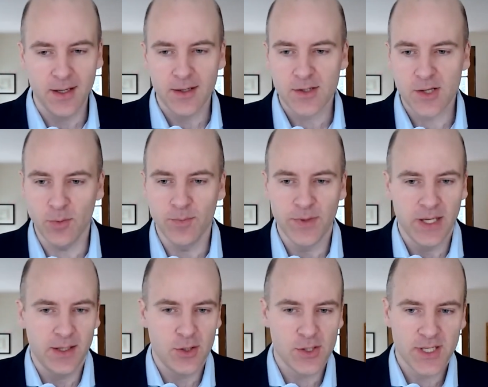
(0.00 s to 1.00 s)
So
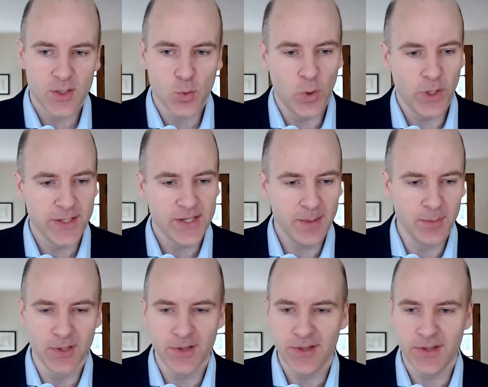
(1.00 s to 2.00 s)
just as one
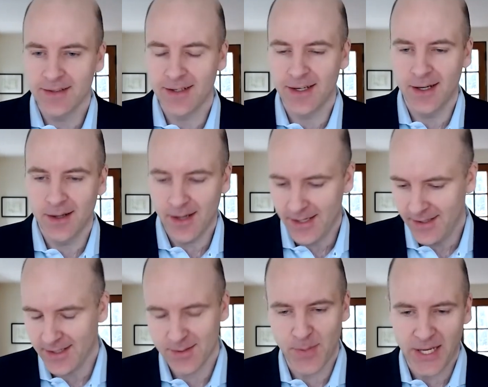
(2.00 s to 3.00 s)
example of that, I
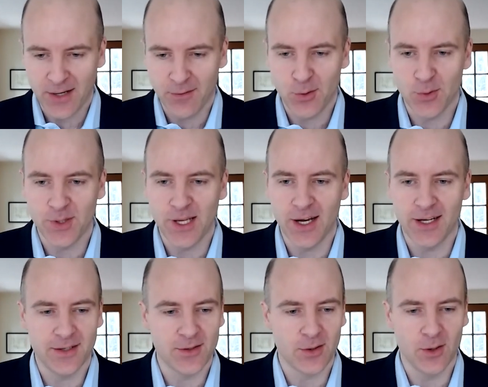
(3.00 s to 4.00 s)
think as many of you in the
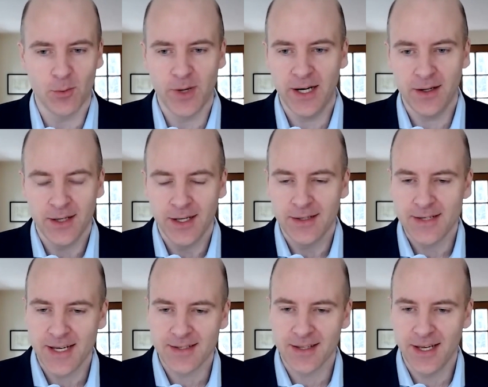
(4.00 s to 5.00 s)
audience are aware,
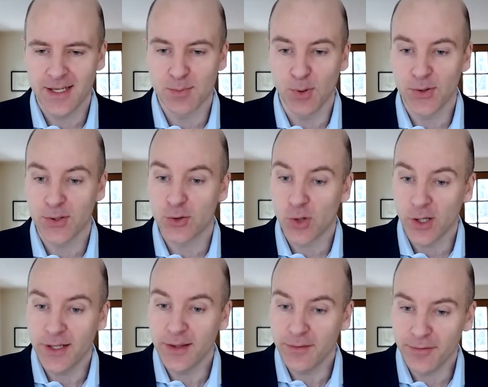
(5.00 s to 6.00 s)
Tesla has both a
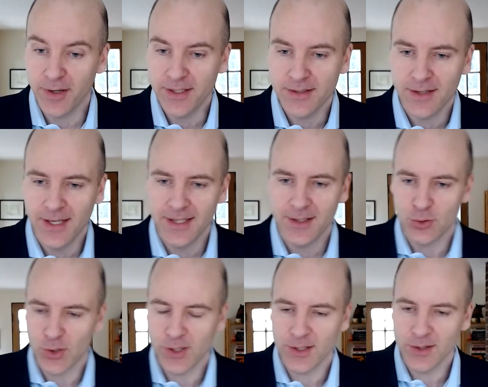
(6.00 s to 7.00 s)
trunk in the front and a
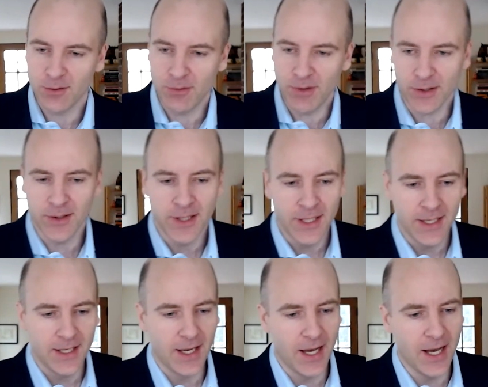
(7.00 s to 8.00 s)
trunk in the rear.
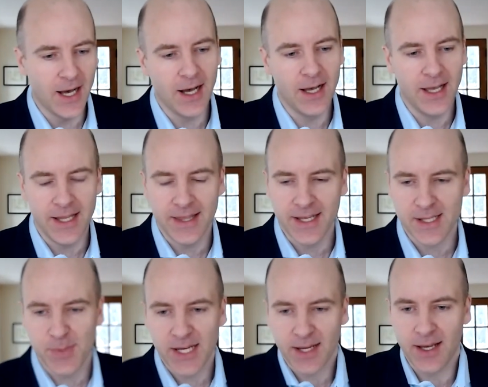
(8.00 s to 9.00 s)
And that's
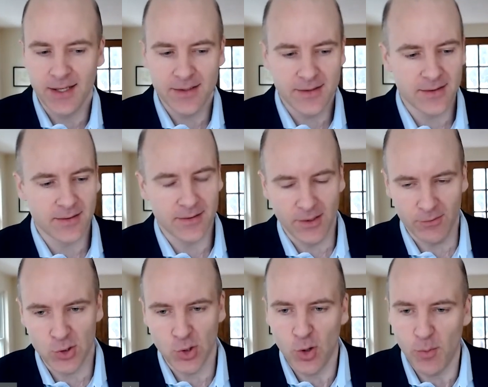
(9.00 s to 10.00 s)
because the
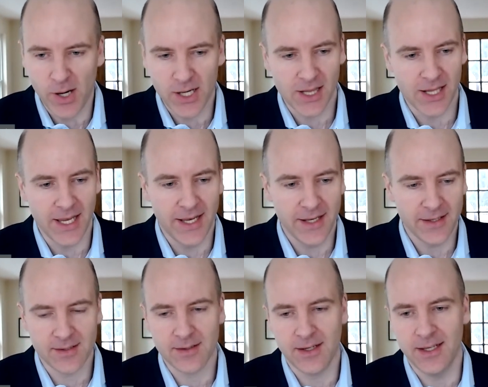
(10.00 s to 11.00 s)
original Model
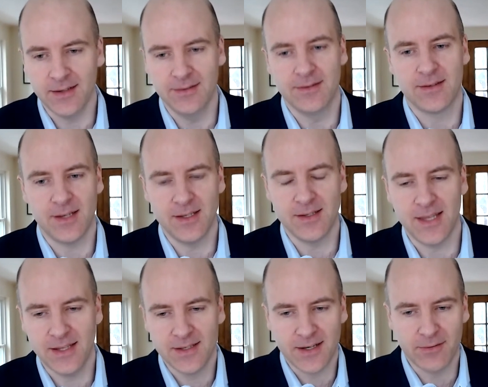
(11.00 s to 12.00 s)
S, and since
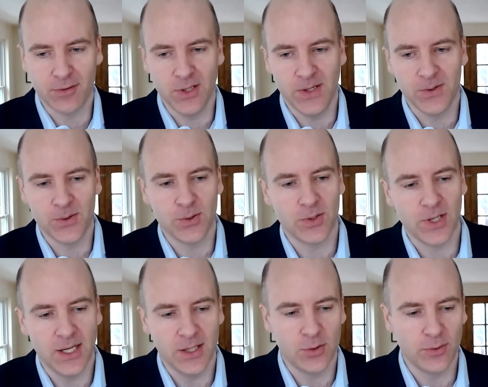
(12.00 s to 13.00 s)
then several other
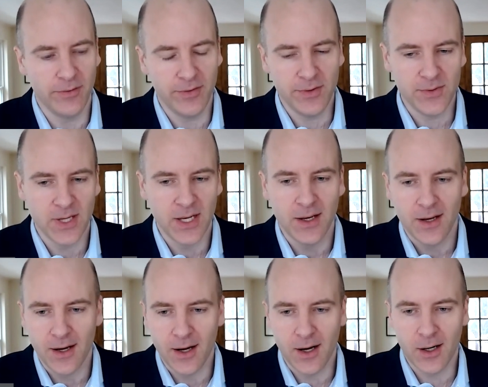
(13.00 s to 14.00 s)
derivatives,
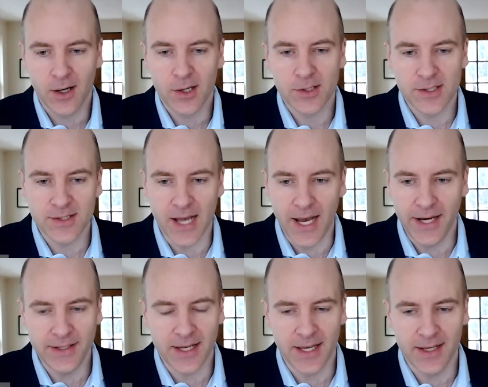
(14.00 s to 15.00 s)
are
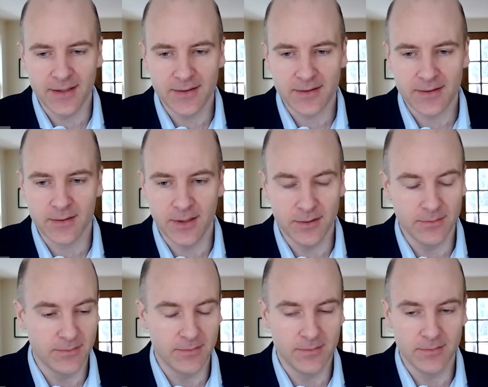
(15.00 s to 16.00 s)
designed as,
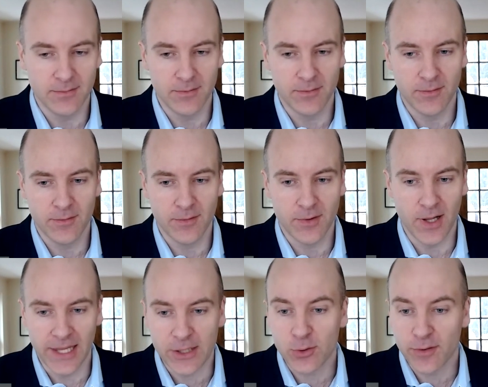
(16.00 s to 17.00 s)

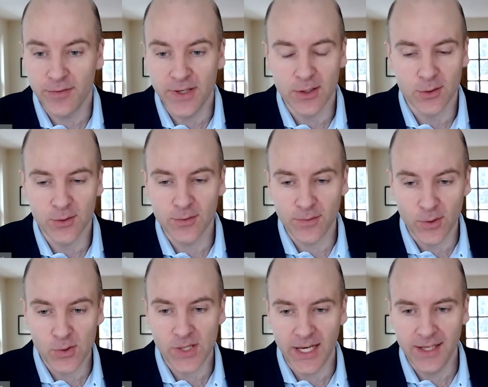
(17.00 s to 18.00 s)
electric vehicles
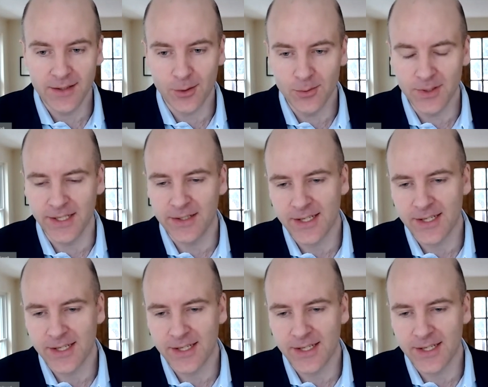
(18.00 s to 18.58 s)
first and only.